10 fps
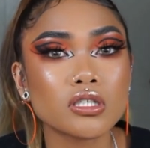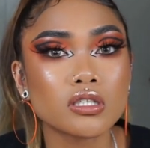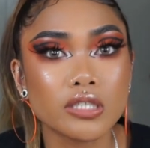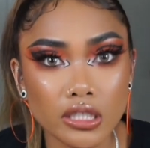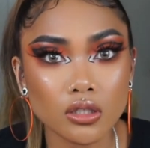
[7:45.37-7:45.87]

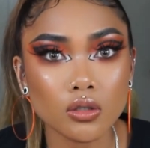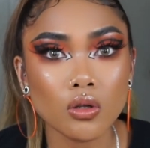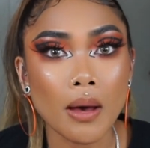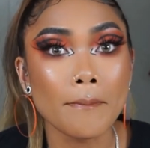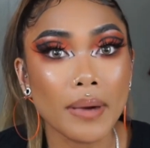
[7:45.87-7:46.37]

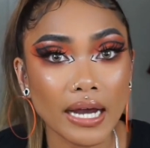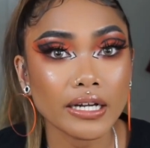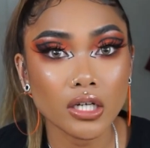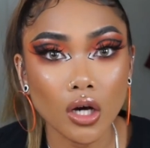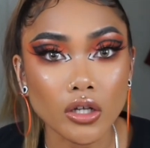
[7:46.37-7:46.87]
still
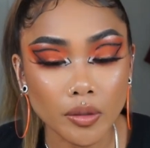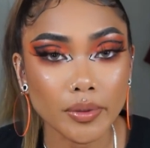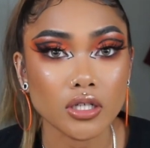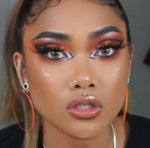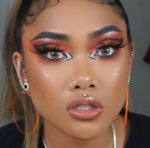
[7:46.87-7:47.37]
biting on the
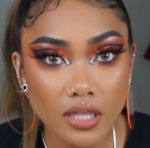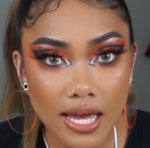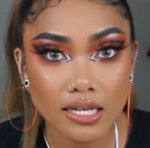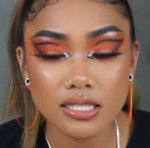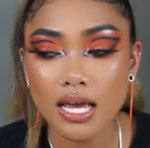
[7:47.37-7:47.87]
Boxer's
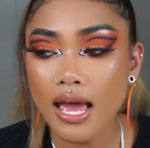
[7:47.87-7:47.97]
legs.